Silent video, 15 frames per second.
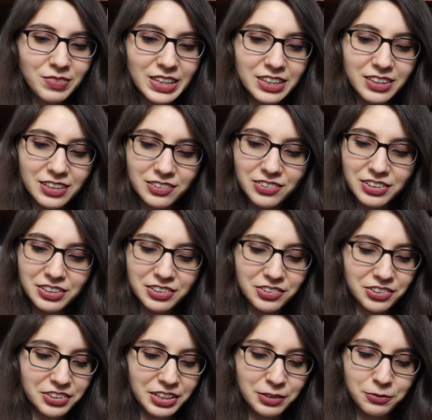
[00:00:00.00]
Things are going to
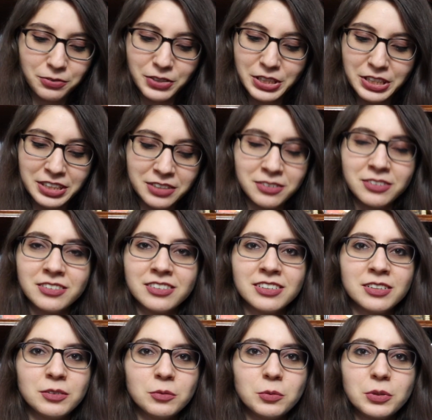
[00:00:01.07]
turn out fine.
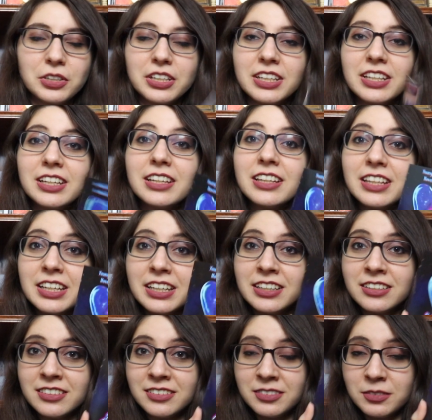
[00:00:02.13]
We're
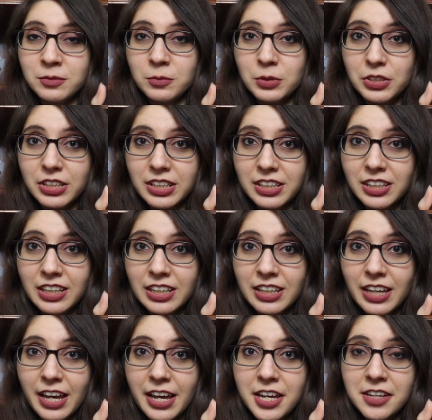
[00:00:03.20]
healing. We're healing,
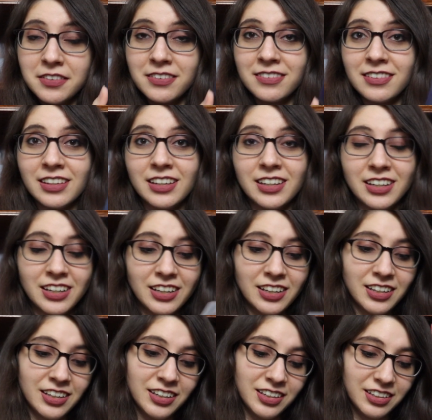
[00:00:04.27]
guys.
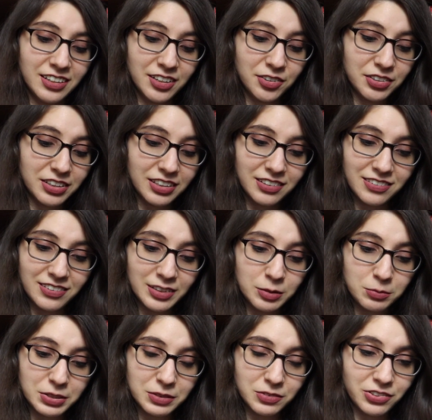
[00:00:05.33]
Everything's gonna
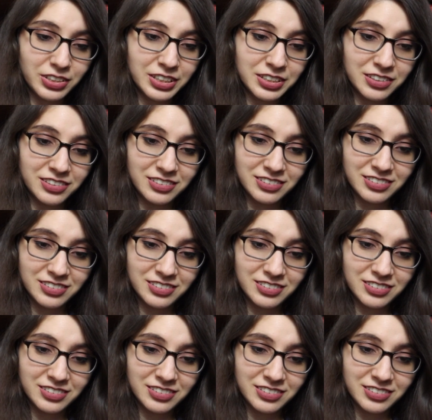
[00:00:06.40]
be chill.